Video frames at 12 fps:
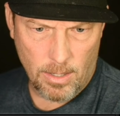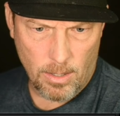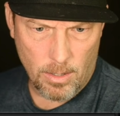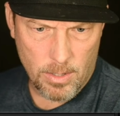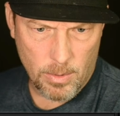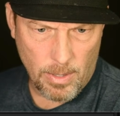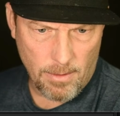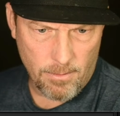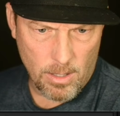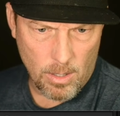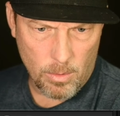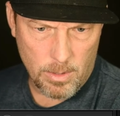here, so we have
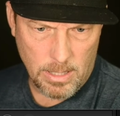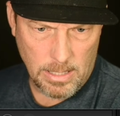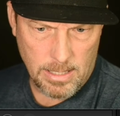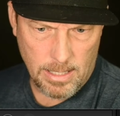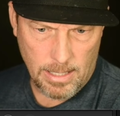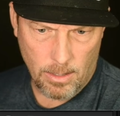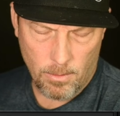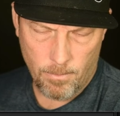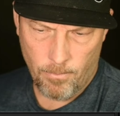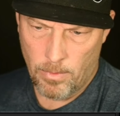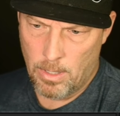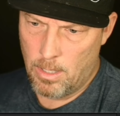no detail.
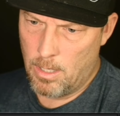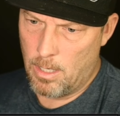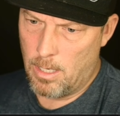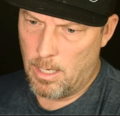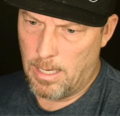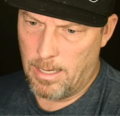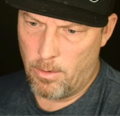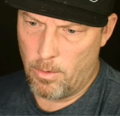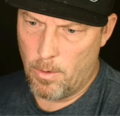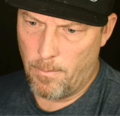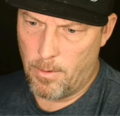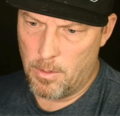I don't
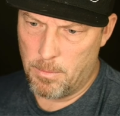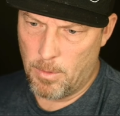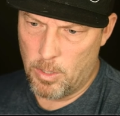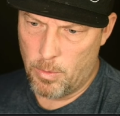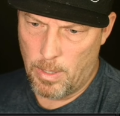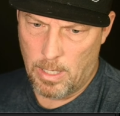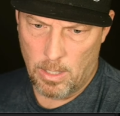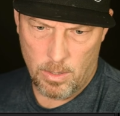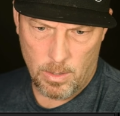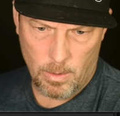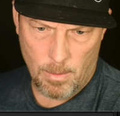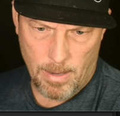know if there's much we can
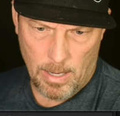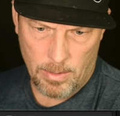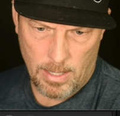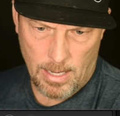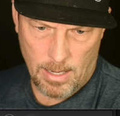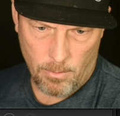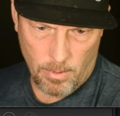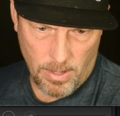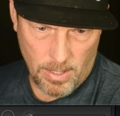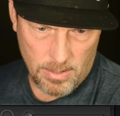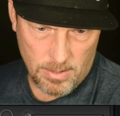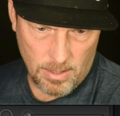do about that with this